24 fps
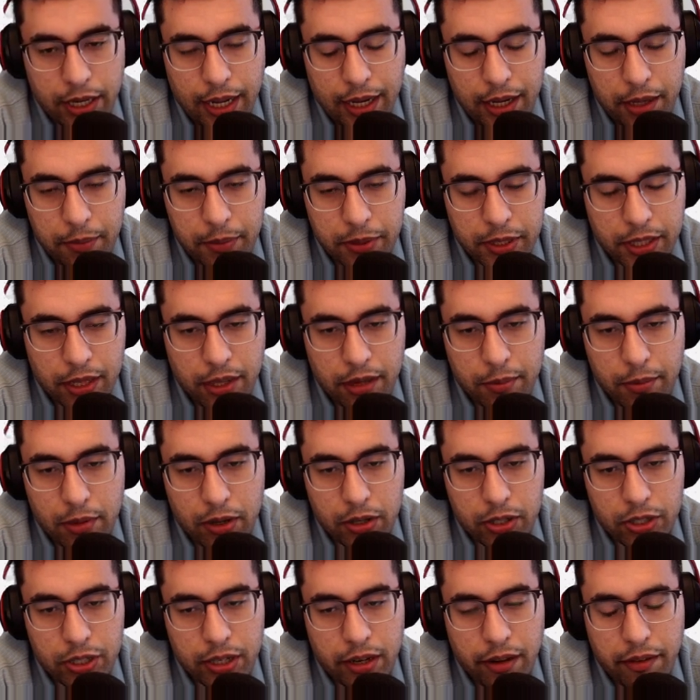80% on
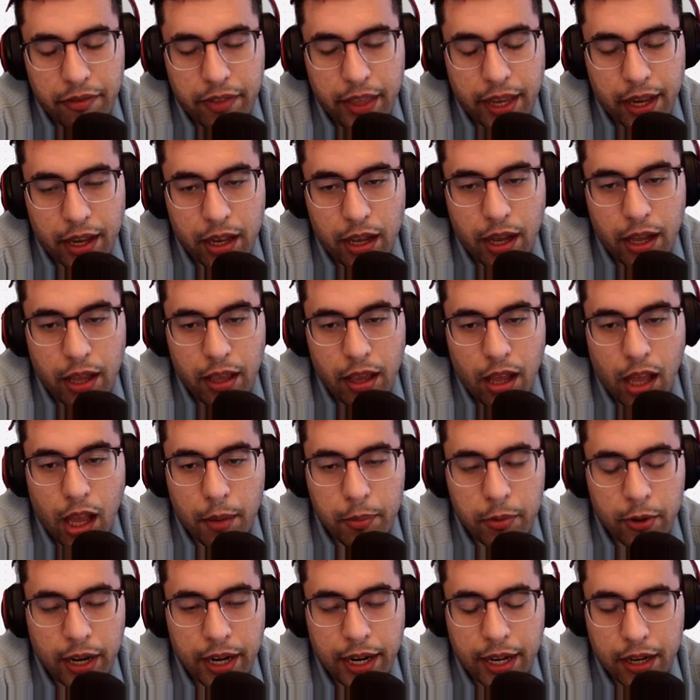margin if they cut
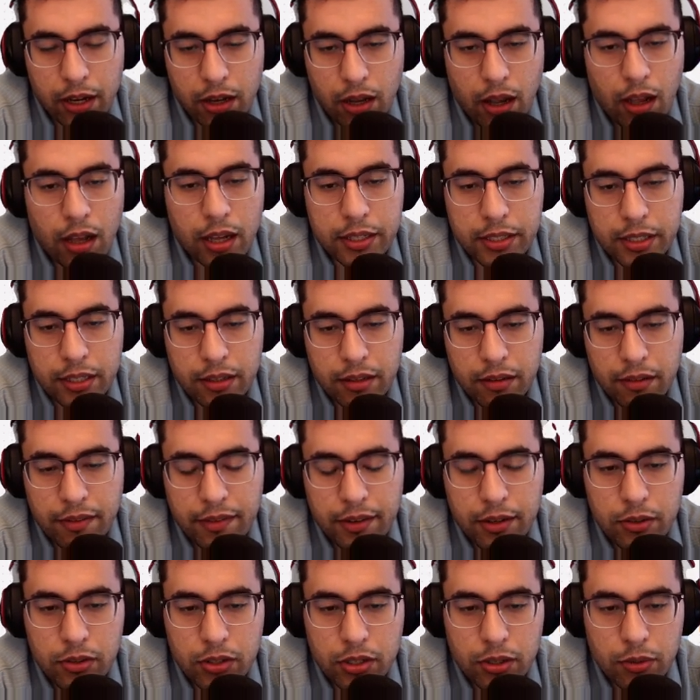operating costs in the
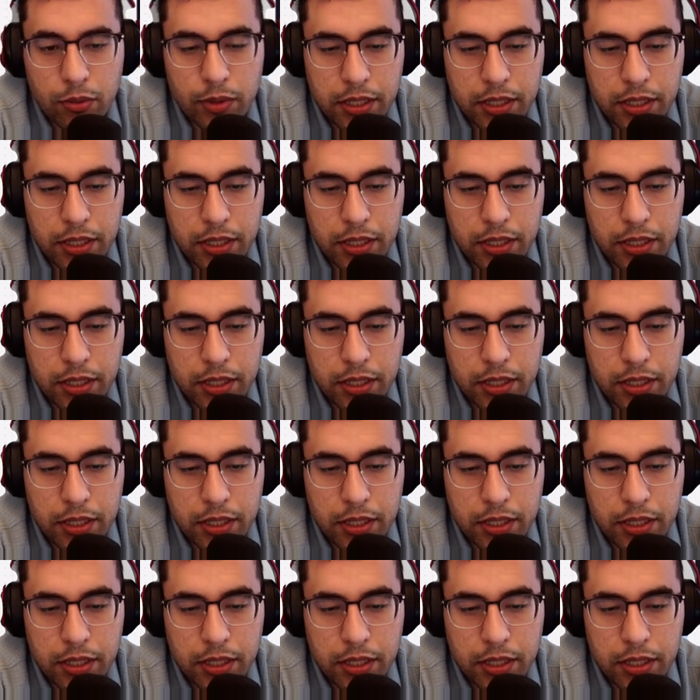future,